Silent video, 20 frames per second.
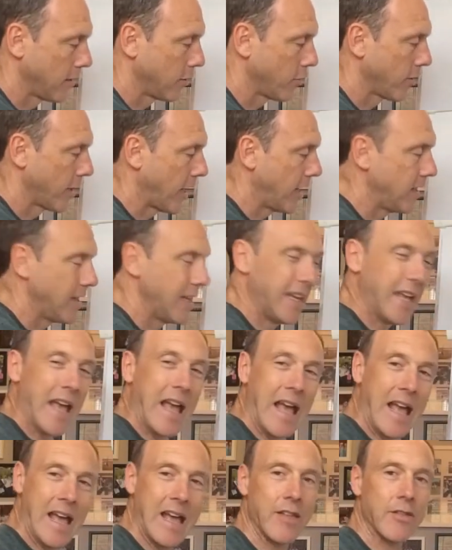okay, the
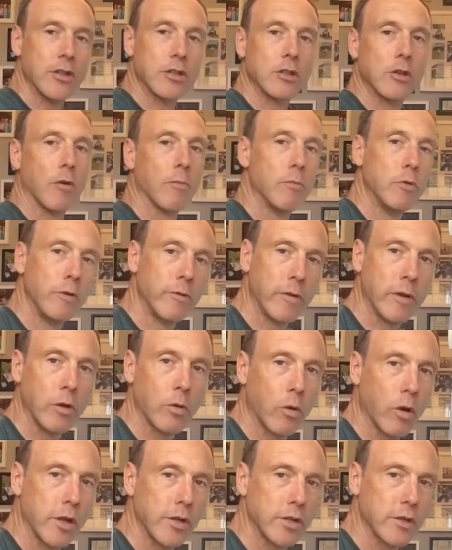air that's not moving
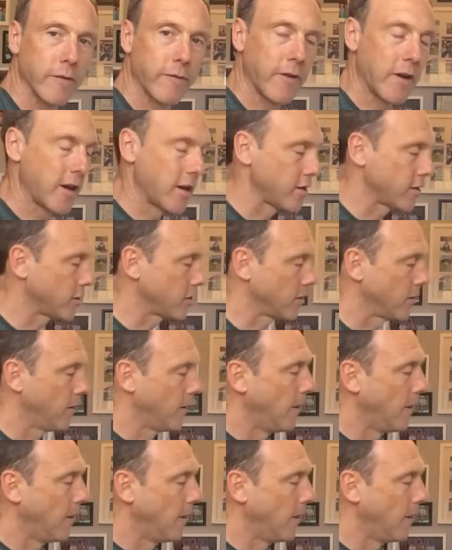quite so fast.